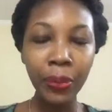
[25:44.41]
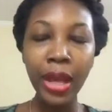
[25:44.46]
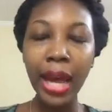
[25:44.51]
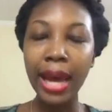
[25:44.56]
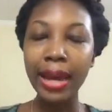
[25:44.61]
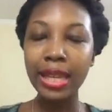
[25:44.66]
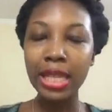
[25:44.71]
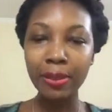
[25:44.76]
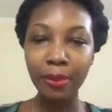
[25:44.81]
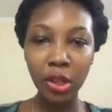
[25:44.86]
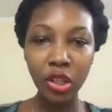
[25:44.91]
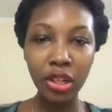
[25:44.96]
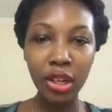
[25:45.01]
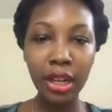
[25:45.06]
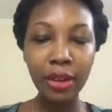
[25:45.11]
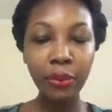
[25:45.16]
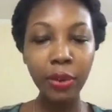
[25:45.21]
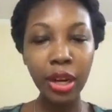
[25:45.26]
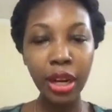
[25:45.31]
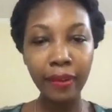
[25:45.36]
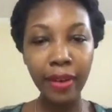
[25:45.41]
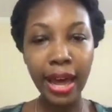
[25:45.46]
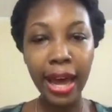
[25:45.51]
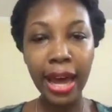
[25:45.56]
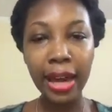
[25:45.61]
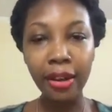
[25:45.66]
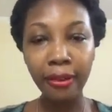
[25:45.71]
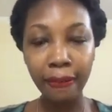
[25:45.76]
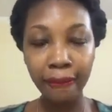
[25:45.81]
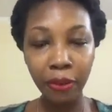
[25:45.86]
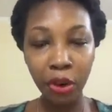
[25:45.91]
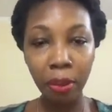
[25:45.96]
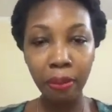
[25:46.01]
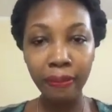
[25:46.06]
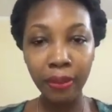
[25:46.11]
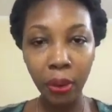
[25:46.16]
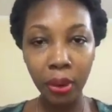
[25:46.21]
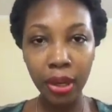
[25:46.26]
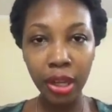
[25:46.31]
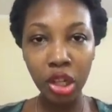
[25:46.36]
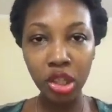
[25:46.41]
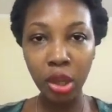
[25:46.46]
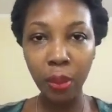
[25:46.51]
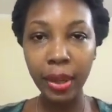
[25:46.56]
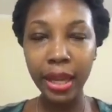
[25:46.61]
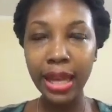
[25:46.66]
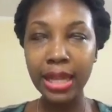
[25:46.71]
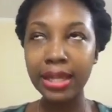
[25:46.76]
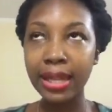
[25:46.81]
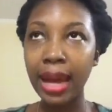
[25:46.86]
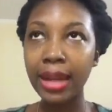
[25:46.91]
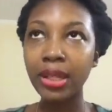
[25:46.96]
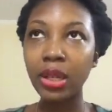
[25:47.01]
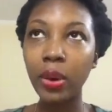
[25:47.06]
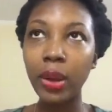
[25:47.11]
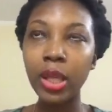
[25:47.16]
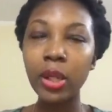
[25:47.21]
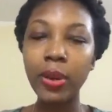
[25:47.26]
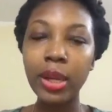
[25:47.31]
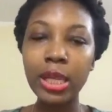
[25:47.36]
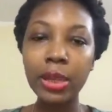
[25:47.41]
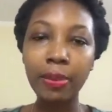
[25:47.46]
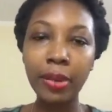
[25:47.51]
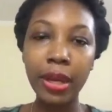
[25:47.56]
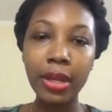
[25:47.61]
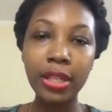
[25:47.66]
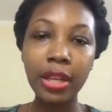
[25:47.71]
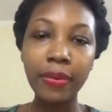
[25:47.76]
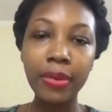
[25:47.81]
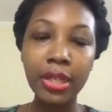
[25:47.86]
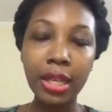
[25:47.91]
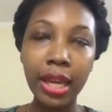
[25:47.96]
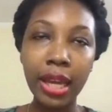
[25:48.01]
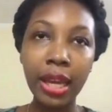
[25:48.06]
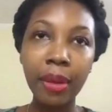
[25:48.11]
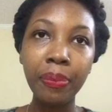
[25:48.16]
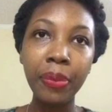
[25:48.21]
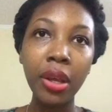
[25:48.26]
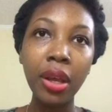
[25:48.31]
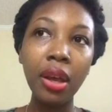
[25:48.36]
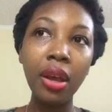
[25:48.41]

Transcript: And especially if we never had the firm foundation, we can start to go into a space of saying,